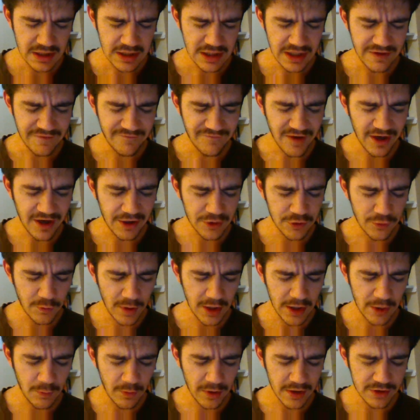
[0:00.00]

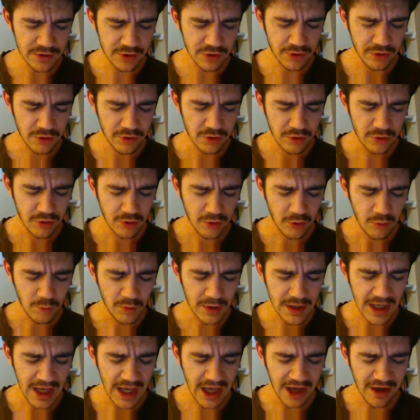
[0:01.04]
evaluate whether
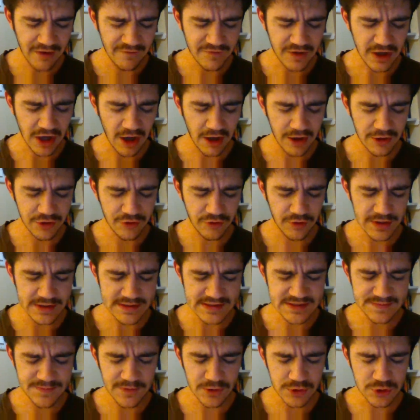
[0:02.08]
we have concrete
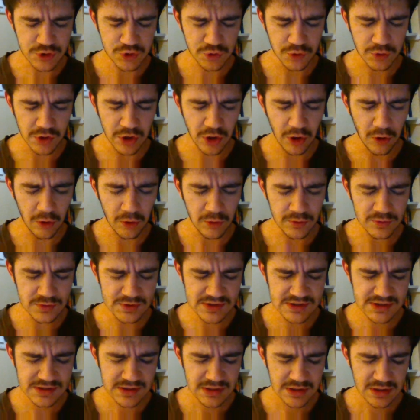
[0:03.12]
spiritual
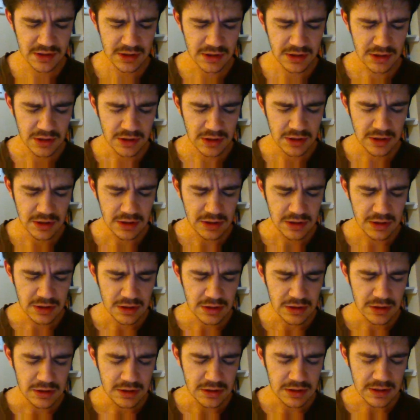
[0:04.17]
goals
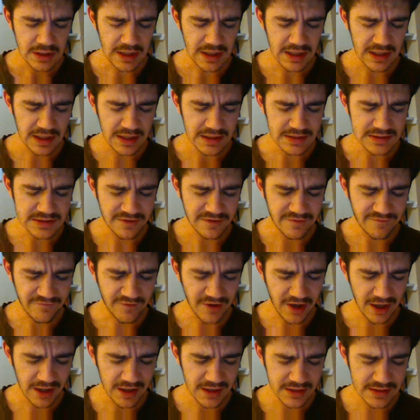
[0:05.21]
and to
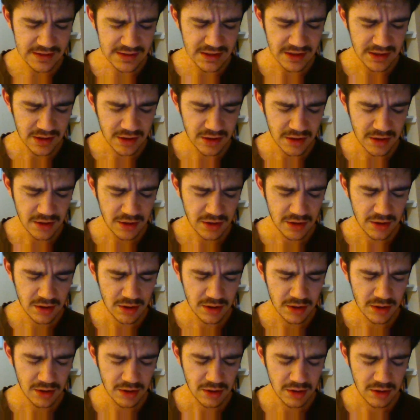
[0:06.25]
find
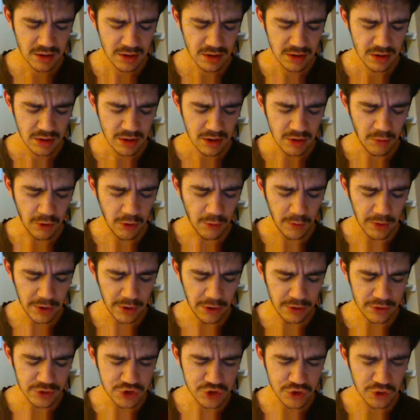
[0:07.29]
what we
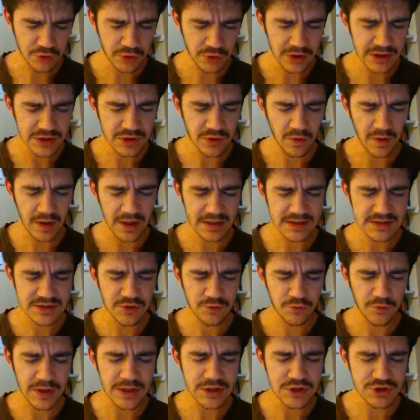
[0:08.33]
are truly doing to
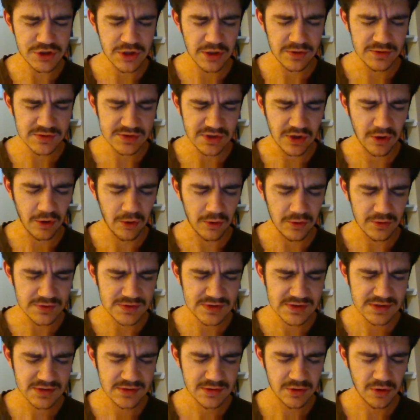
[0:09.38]
reach those
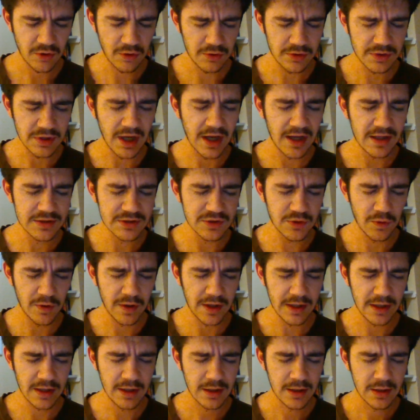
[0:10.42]
goals or not
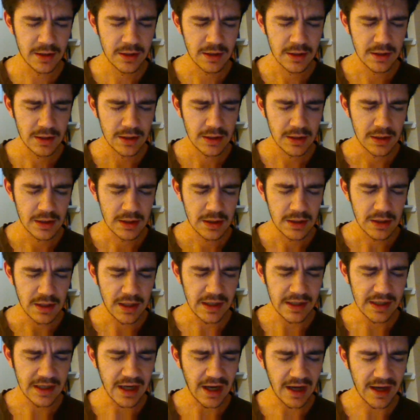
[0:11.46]
doing,
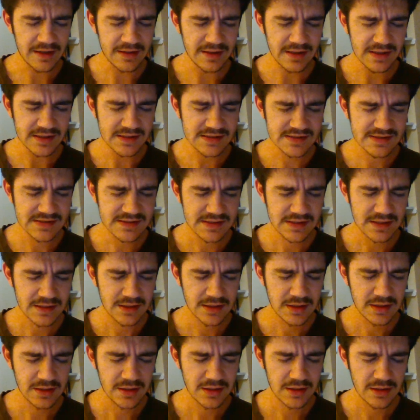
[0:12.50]
and guide us
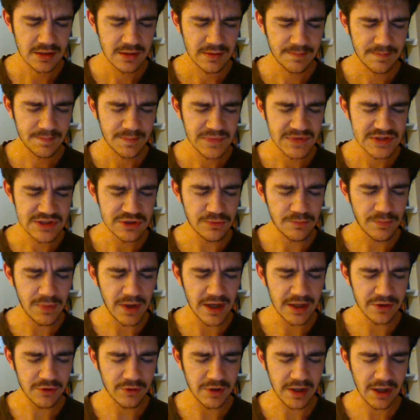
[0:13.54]
to
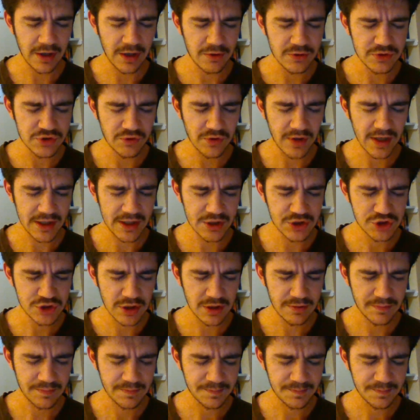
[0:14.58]
bettering our direction